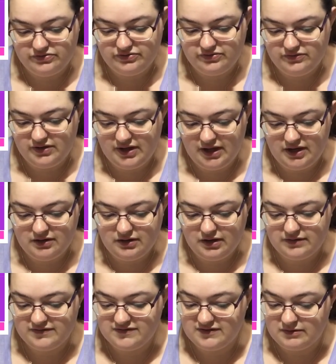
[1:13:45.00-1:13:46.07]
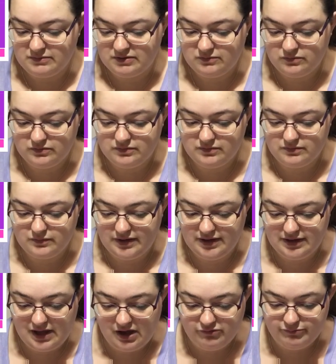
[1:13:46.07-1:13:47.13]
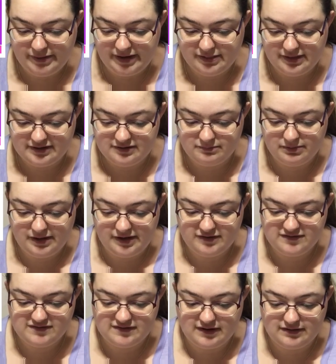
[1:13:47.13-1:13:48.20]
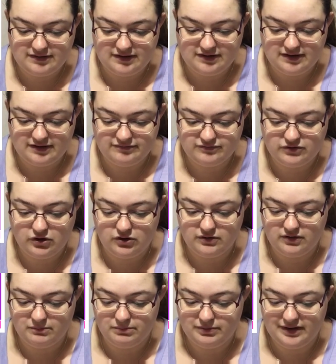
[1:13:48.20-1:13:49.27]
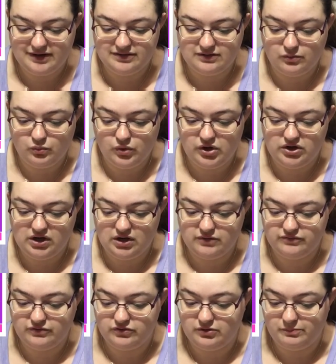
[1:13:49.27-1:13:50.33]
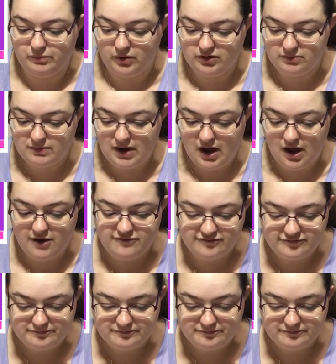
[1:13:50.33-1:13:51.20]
Again, Someone We Love by Glennon Place, and then I've got complete the wording for the bottom half.